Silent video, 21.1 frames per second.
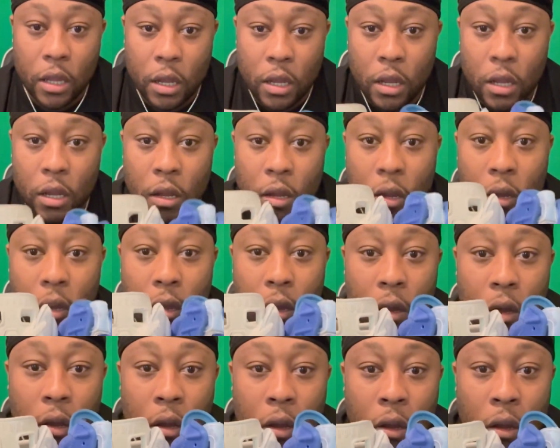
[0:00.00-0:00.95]

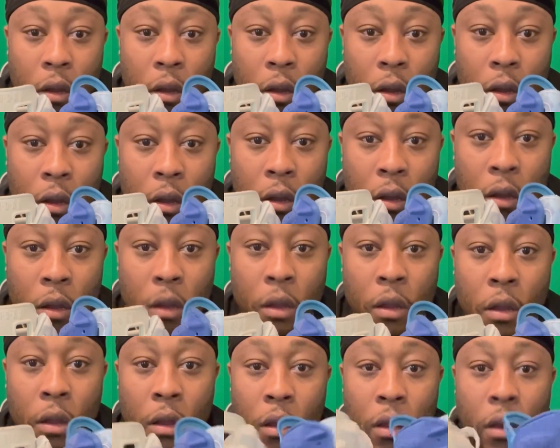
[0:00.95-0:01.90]

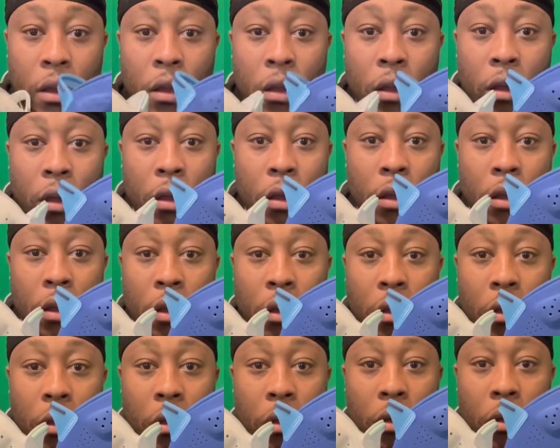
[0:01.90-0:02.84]

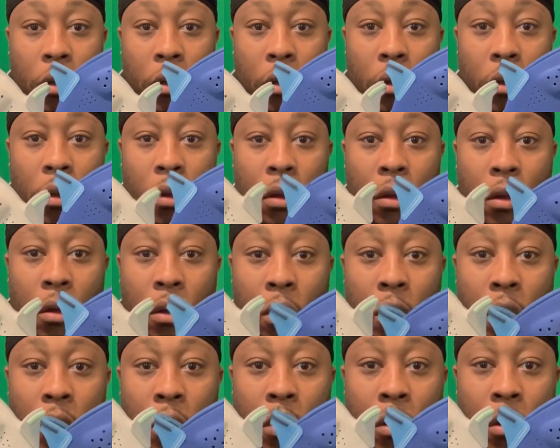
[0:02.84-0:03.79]

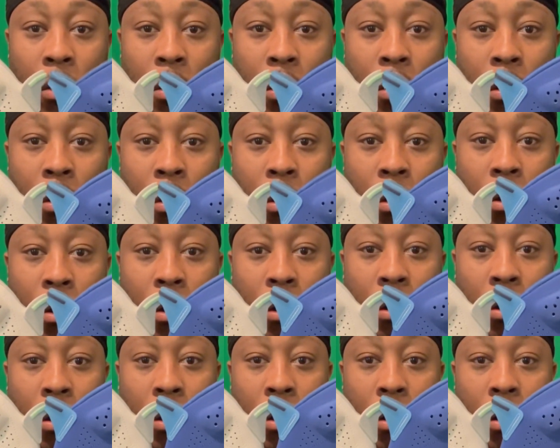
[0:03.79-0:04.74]

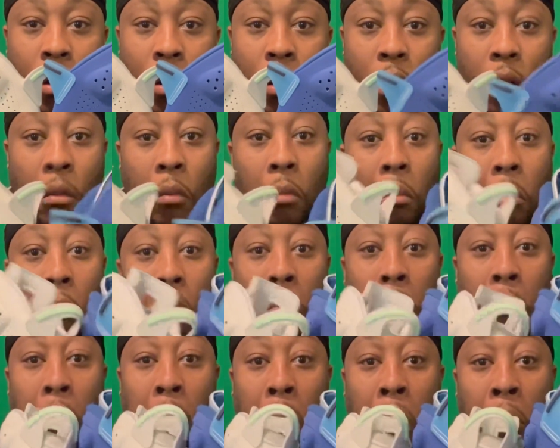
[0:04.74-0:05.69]

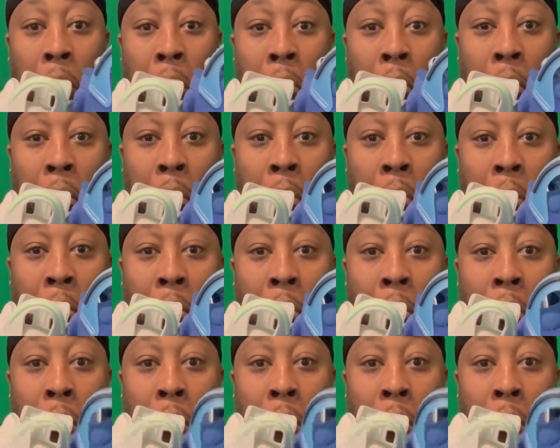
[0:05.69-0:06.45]
No one is speaking in this clip.